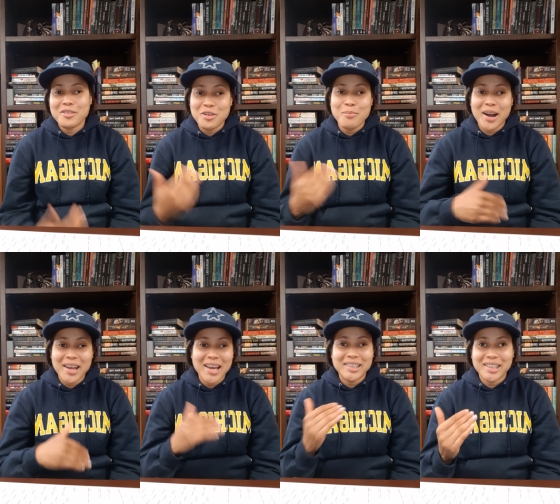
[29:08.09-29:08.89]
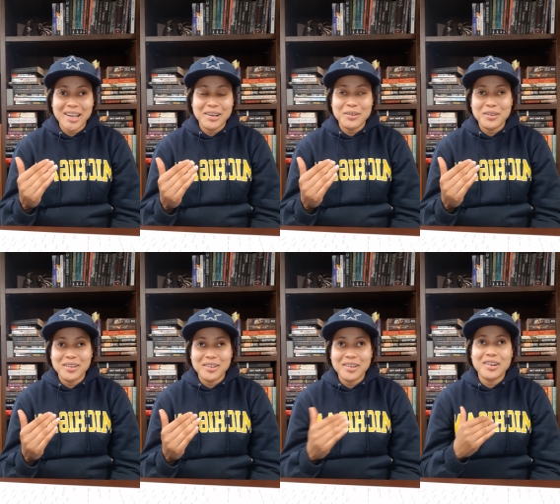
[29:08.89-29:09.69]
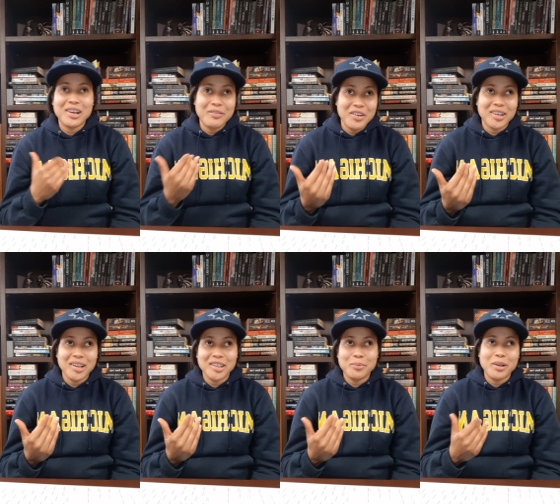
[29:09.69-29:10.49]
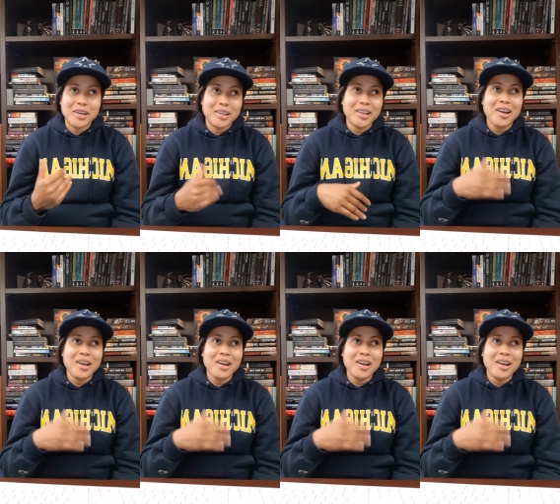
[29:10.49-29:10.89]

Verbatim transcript: you might exit out of your list because,